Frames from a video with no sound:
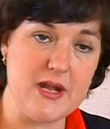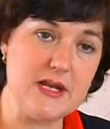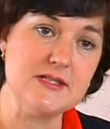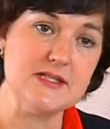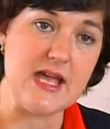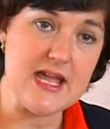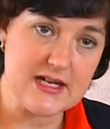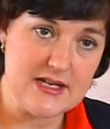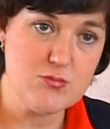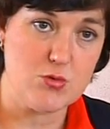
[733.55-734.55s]

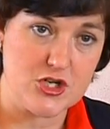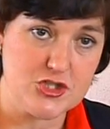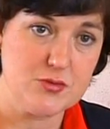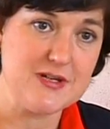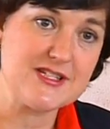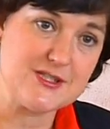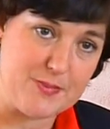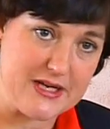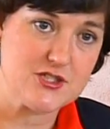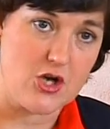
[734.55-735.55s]
exactly what you
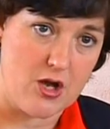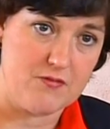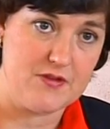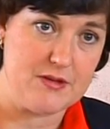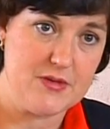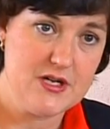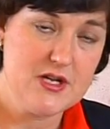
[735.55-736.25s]
expect of them,